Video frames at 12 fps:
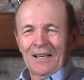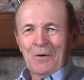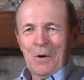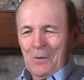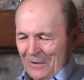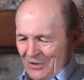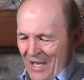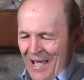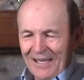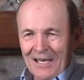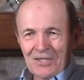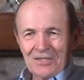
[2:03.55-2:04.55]
Well, what the
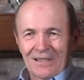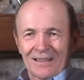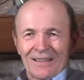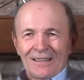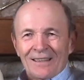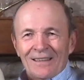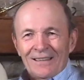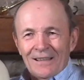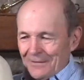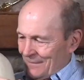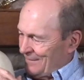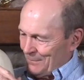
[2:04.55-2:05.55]
heck is it?
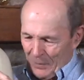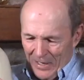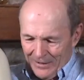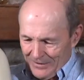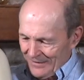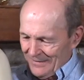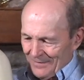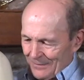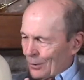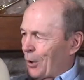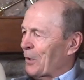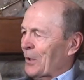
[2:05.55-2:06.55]
Painted,
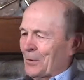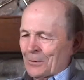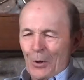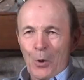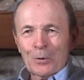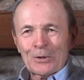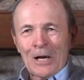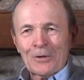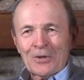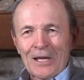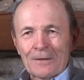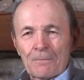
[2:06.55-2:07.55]
logo, the whole
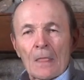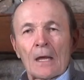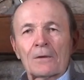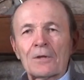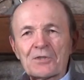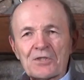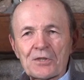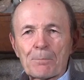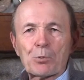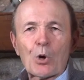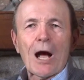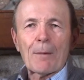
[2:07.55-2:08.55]
darn thing. This is a
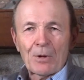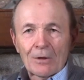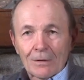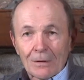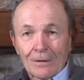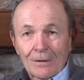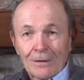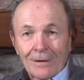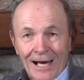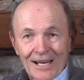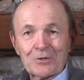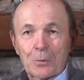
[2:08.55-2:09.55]
prop.
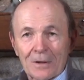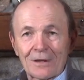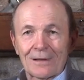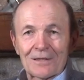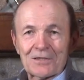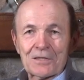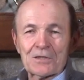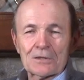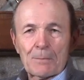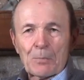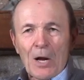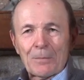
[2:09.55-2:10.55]
That's what it is. This is
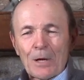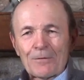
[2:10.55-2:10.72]
a prop.